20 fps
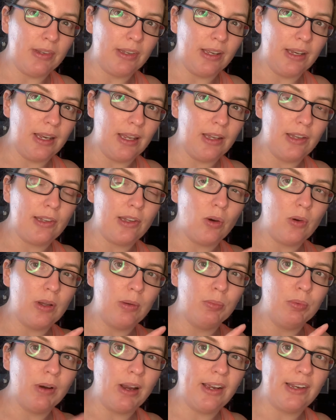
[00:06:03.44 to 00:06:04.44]
in it. So it
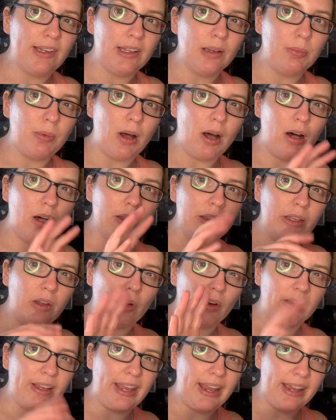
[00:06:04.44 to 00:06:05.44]
breaks up all the
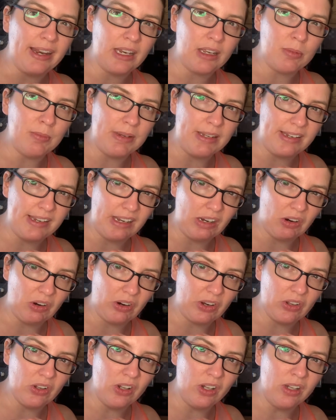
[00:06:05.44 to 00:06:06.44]
organic
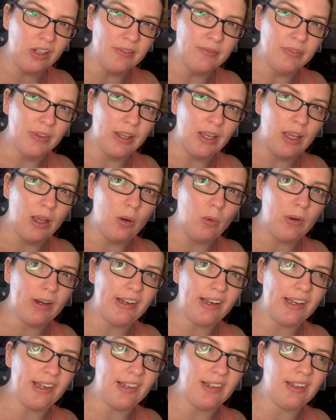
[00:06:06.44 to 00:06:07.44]
material, which
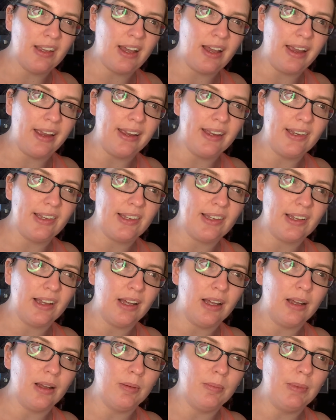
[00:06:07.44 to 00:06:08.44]
is nice.
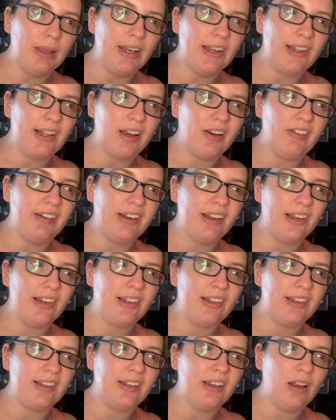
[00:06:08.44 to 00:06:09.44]
Um, instead of just
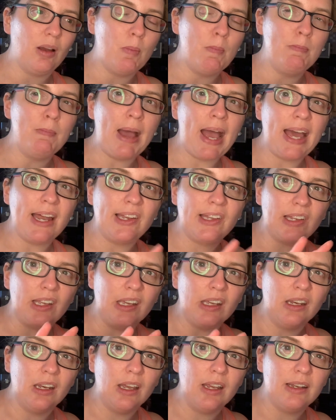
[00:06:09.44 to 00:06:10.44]

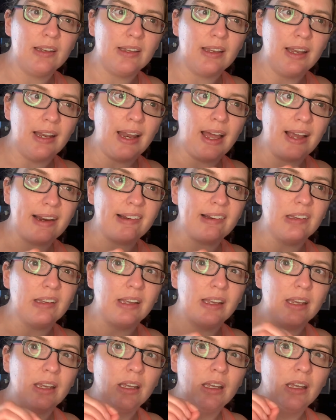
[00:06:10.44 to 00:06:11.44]
masking it, it
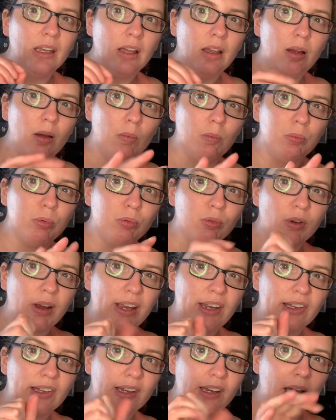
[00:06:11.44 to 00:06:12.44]
actually
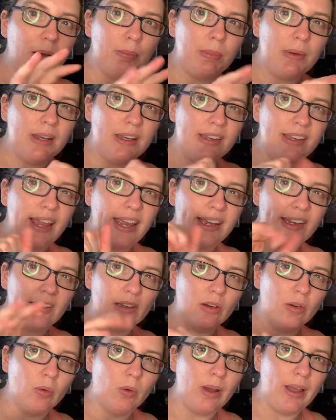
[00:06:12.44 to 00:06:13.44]
breaks it up and takes it
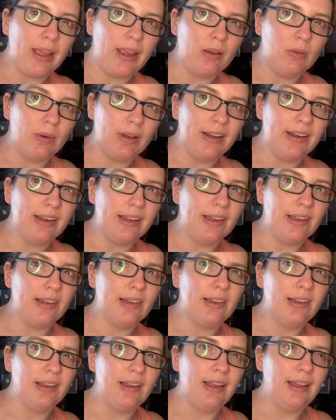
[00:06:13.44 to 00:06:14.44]
away, which is